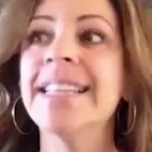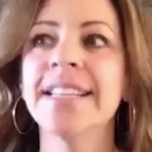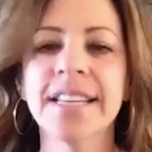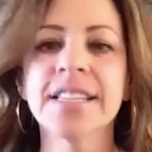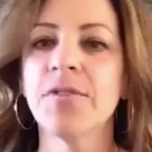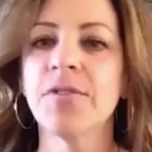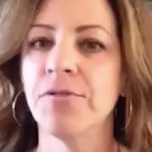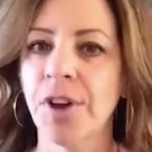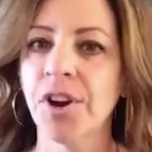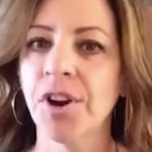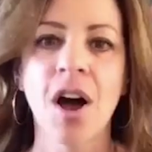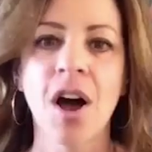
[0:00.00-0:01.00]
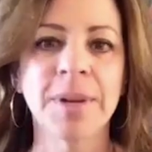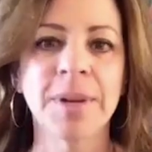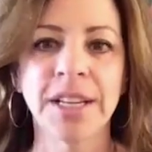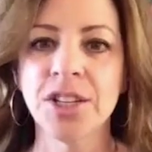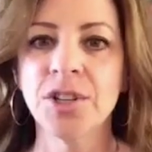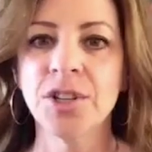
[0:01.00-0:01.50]
it, this is a very
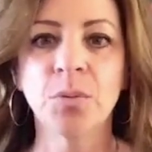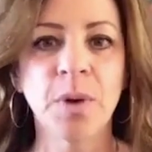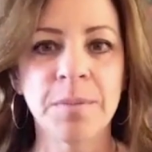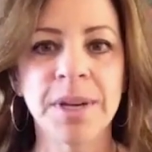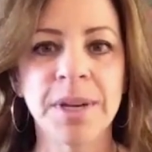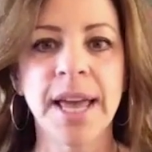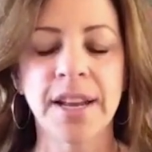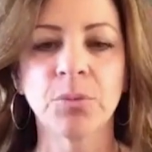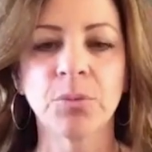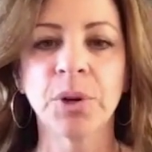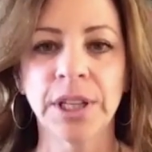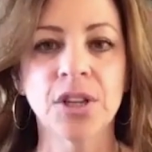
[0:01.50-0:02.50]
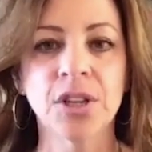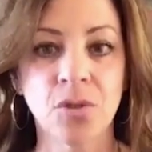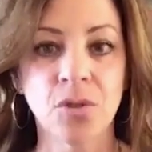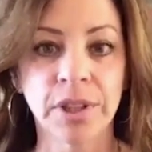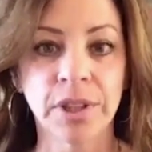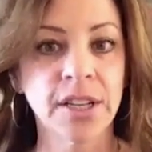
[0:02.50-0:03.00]
common issue, women getting really
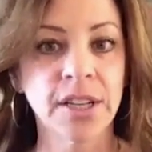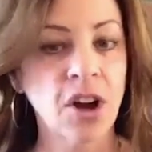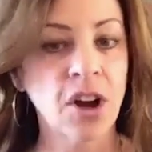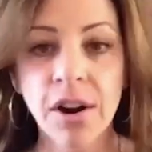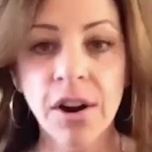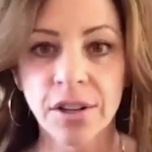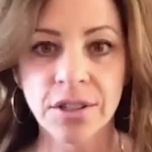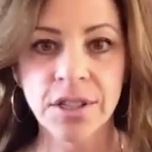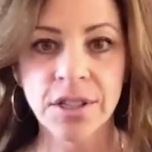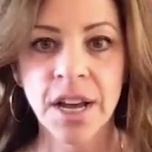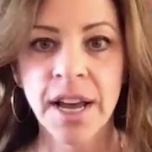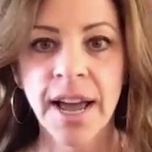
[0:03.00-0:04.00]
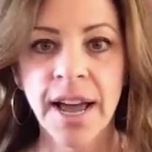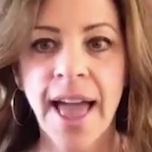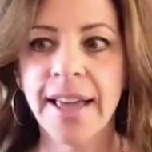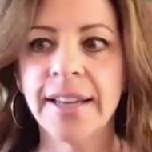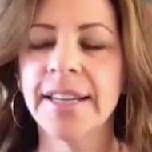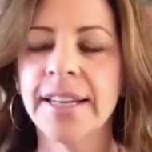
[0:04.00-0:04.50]
controlling in cars.
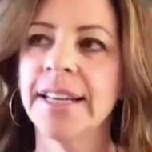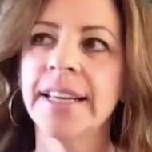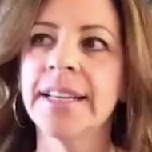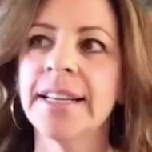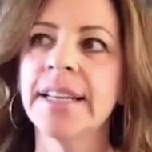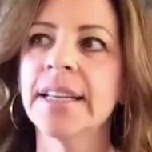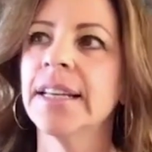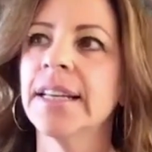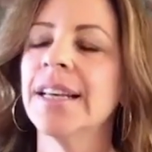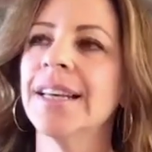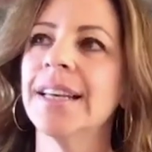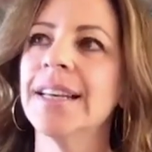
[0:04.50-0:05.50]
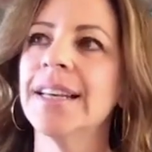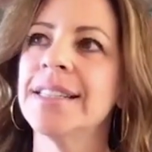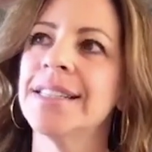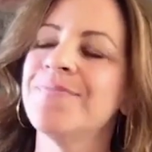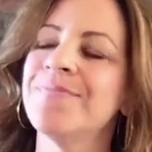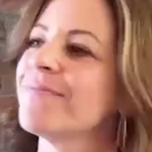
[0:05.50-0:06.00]
And it, it
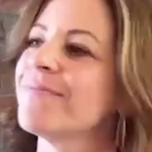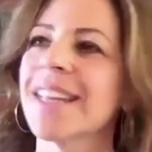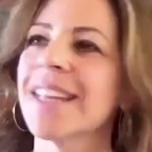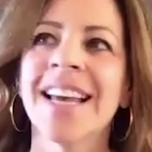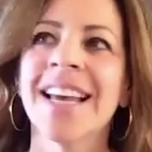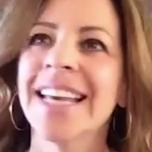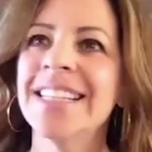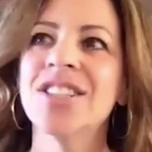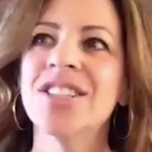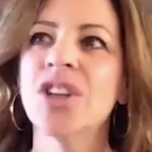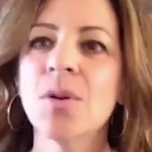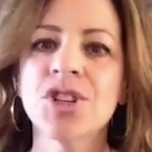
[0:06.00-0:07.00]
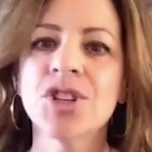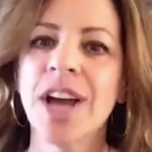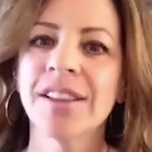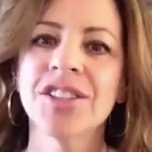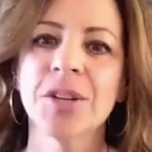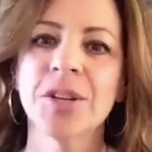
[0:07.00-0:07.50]
It's it's so
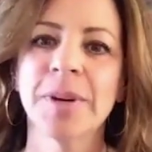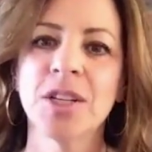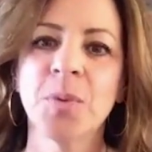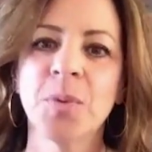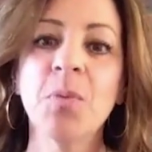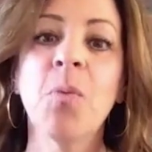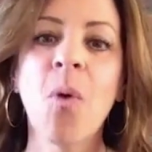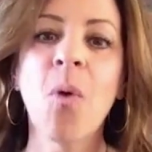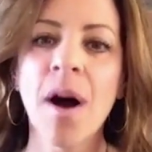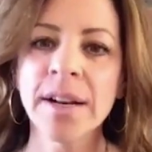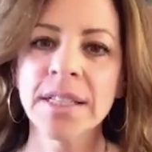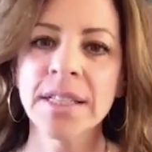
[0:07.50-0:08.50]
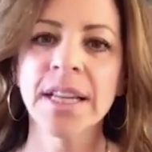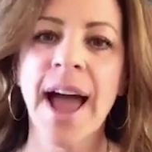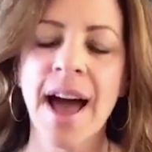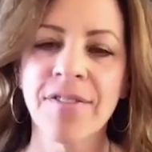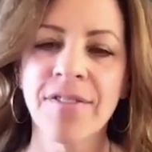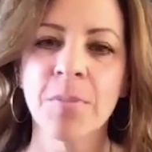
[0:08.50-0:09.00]
challenging because we want to have